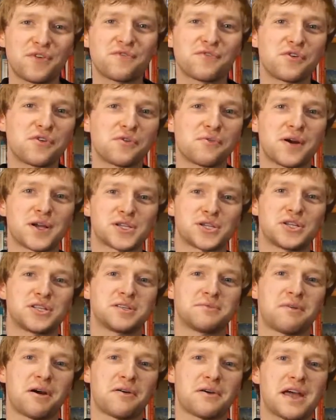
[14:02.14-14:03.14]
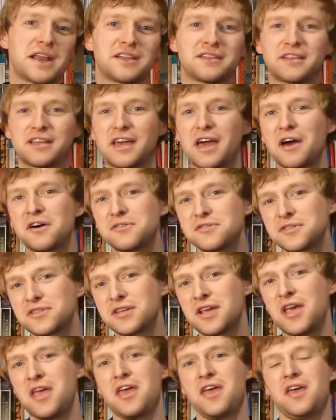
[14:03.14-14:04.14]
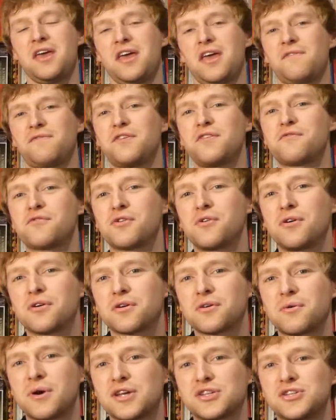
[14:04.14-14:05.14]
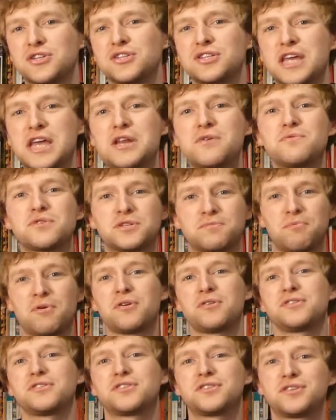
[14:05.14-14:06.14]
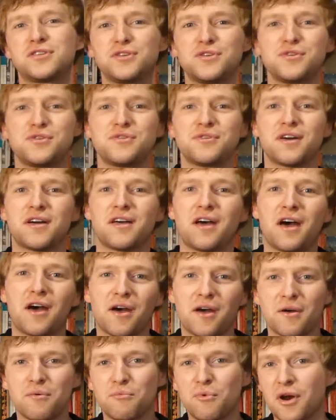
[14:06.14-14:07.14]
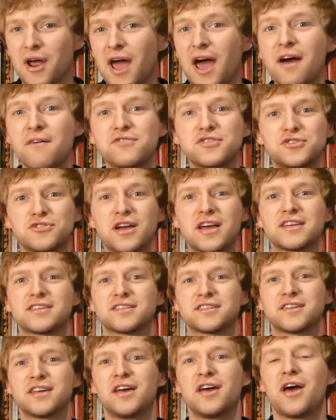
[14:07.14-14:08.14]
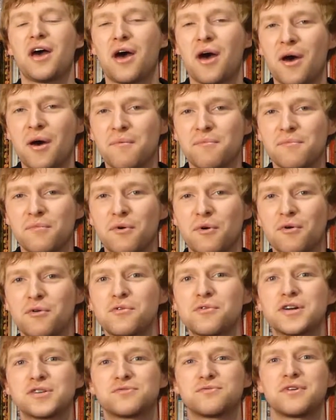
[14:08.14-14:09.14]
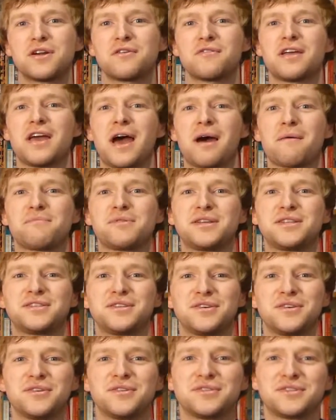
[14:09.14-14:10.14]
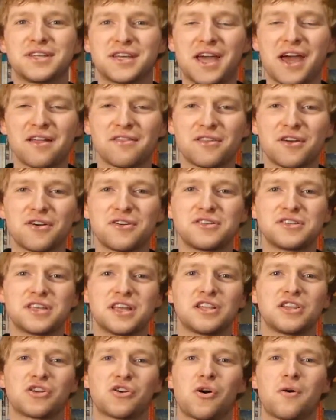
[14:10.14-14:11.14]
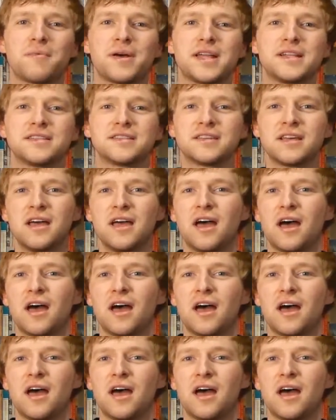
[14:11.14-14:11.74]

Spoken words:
you've got questions about anything else, if you've got questions in response to what I have addressed, we're always really, really happy to get those in the comments.